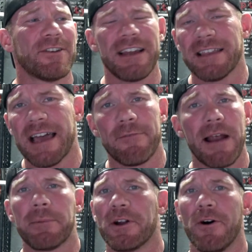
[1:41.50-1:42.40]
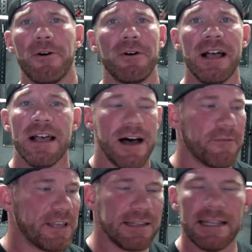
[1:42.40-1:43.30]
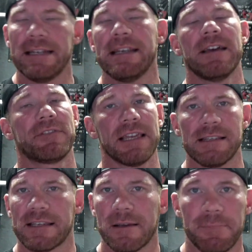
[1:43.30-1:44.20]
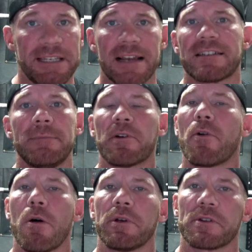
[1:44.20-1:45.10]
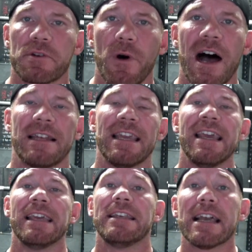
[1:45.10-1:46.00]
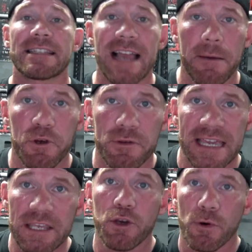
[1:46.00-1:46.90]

to go down that rabbit hole of the litany of things that could potentially be wrong with your squat, next time you think